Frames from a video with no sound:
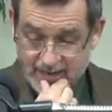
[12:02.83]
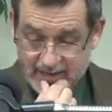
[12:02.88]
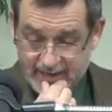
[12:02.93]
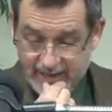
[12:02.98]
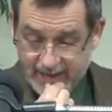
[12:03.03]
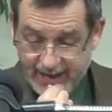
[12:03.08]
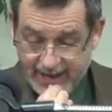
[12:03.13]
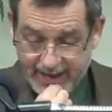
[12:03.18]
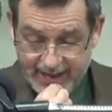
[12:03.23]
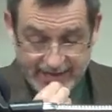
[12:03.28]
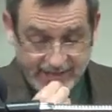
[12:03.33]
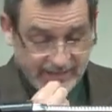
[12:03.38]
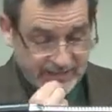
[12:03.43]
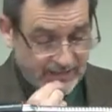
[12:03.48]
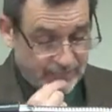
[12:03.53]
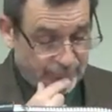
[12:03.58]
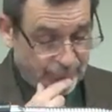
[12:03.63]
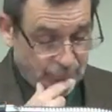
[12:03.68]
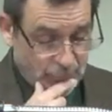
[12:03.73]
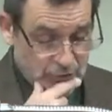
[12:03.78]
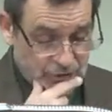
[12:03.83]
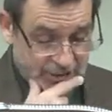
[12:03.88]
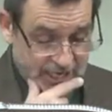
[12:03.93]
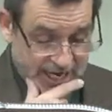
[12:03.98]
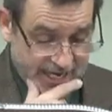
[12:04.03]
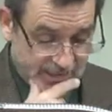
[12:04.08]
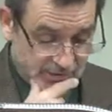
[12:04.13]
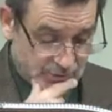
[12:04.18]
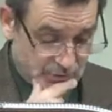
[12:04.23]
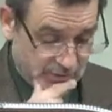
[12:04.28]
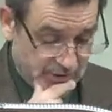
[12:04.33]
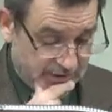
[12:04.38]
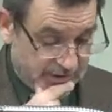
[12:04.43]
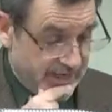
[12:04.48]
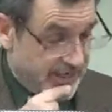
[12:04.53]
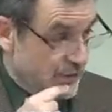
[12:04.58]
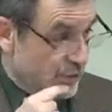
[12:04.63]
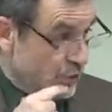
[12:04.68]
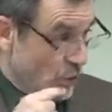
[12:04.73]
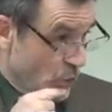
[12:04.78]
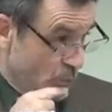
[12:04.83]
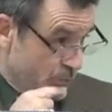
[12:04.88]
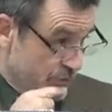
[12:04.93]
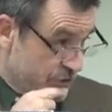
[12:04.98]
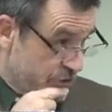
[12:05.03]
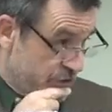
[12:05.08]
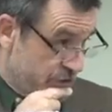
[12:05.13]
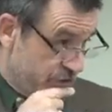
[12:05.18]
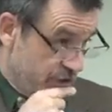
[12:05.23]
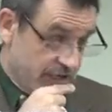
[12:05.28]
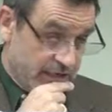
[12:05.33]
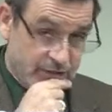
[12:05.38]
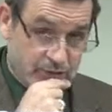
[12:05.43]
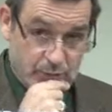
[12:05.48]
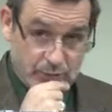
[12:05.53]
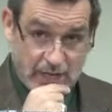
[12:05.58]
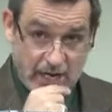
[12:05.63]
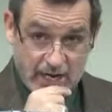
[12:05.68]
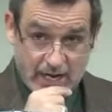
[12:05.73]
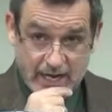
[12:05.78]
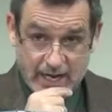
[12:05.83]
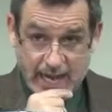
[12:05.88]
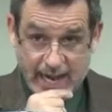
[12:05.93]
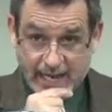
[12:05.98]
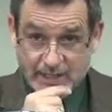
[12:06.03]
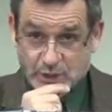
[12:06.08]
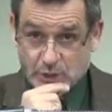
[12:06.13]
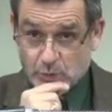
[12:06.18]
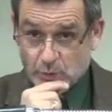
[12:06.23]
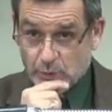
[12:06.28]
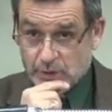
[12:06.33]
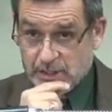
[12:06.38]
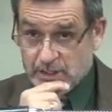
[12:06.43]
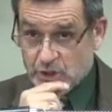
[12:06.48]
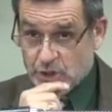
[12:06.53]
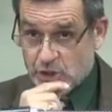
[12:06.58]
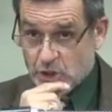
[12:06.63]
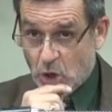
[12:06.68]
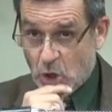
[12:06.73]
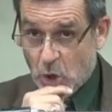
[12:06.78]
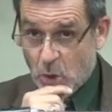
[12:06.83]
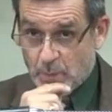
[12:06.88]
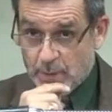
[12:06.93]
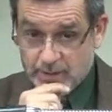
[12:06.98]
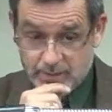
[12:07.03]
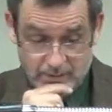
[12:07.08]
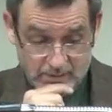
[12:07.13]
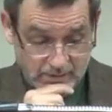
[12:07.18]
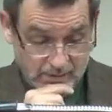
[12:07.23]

and in verse 8, again, Job is, is uh, answering Job.